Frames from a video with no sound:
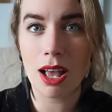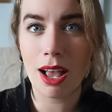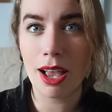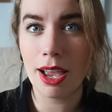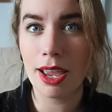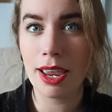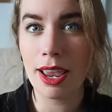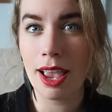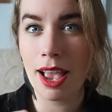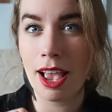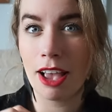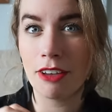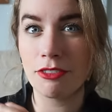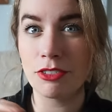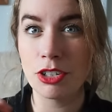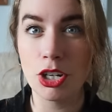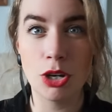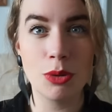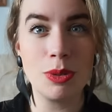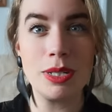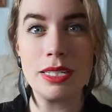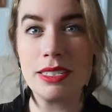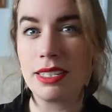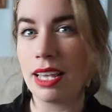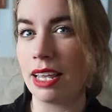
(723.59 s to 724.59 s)
I have
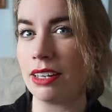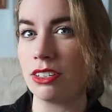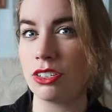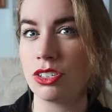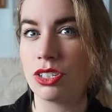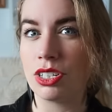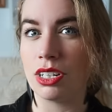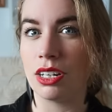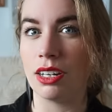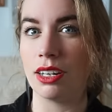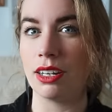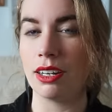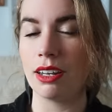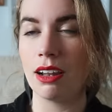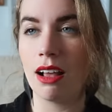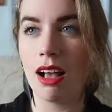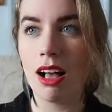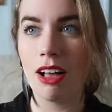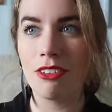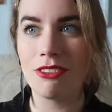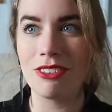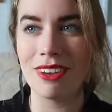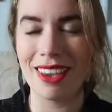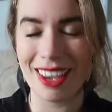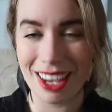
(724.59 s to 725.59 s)
no intention
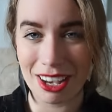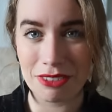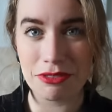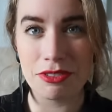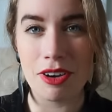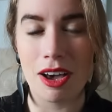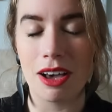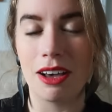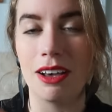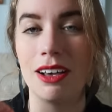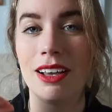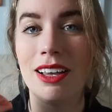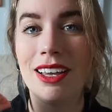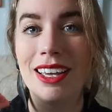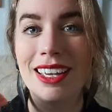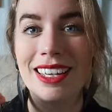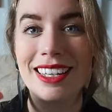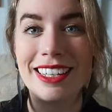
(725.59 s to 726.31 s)
of ever